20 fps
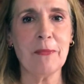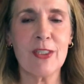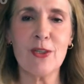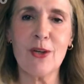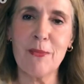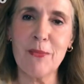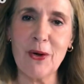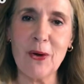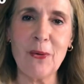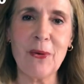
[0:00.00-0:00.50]
So
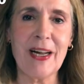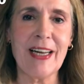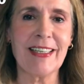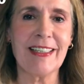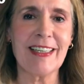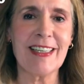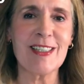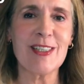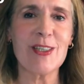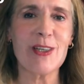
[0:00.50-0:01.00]
I'm gonna go ahead
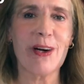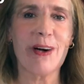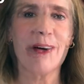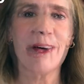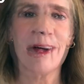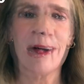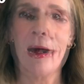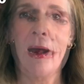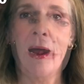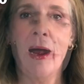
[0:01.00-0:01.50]
and get
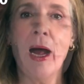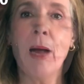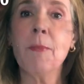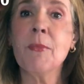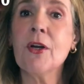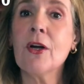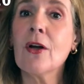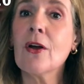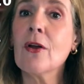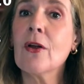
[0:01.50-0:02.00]
started. I'm
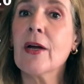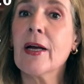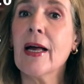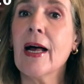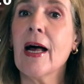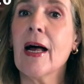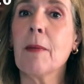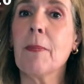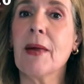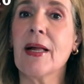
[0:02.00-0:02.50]
gonna look
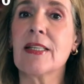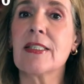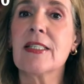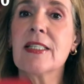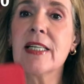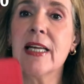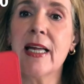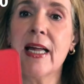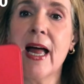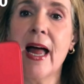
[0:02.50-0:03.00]
up and
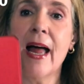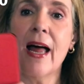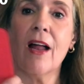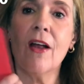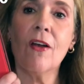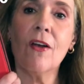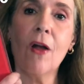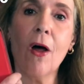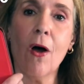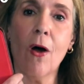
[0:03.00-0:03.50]
see how
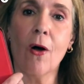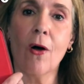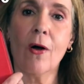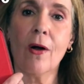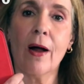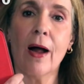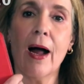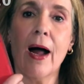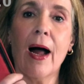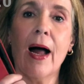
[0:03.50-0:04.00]

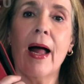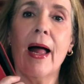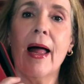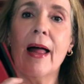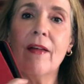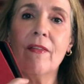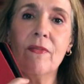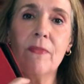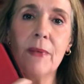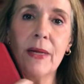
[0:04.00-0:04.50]
long I
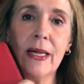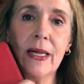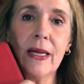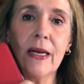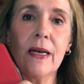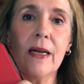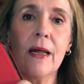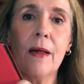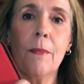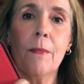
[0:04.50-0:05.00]
have
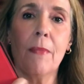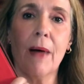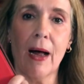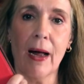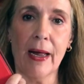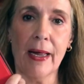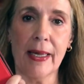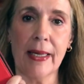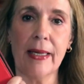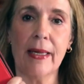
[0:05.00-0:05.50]
been
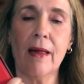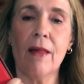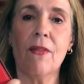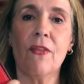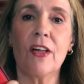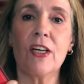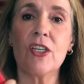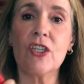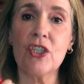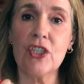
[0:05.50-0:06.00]
buying
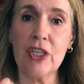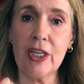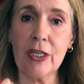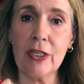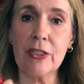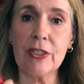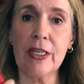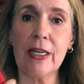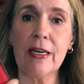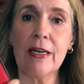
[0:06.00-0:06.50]
the
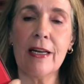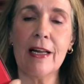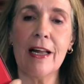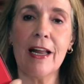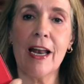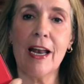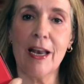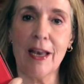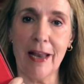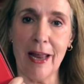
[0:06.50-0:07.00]
Sheldon
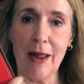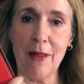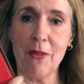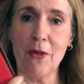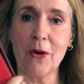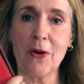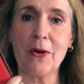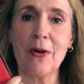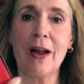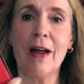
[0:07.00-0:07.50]

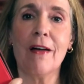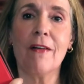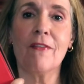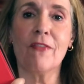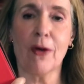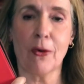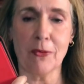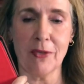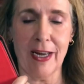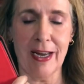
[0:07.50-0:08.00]
leather
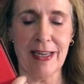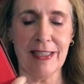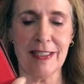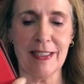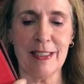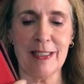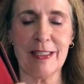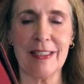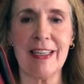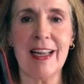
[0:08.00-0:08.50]
phone
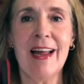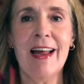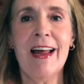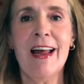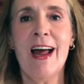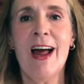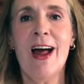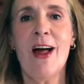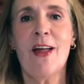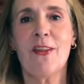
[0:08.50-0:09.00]
cases.
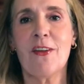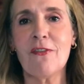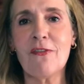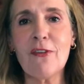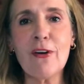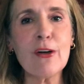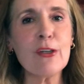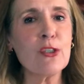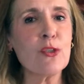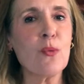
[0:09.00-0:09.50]
The
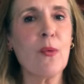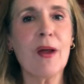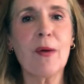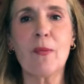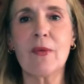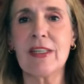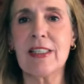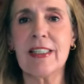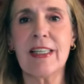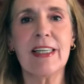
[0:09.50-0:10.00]
first one
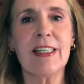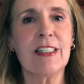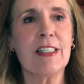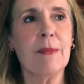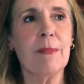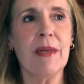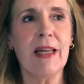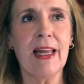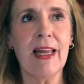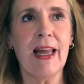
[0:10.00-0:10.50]
was sent
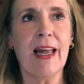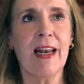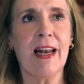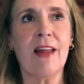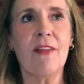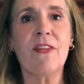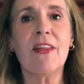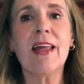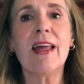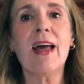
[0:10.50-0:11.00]
to me, and
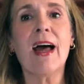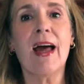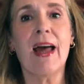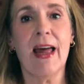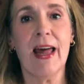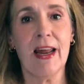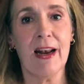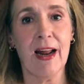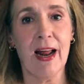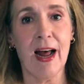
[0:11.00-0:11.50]
I think I
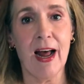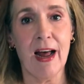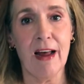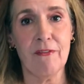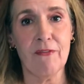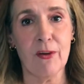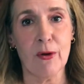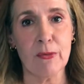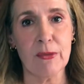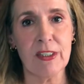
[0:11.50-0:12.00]
had an
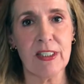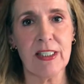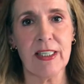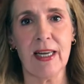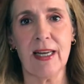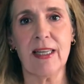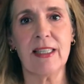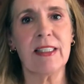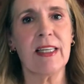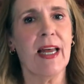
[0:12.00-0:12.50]
iPhone
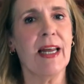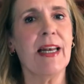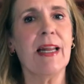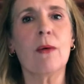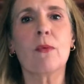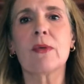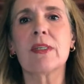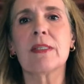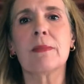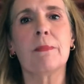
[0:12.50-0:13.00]
6, and
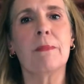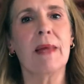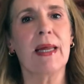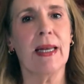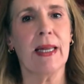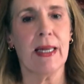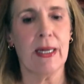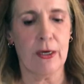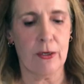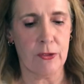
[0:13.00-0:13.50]
it was
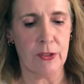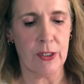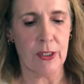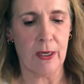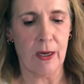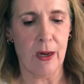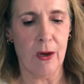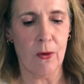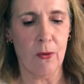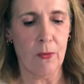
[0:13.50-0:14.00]
many years
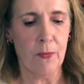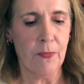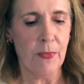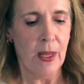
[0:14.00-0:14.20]
ago.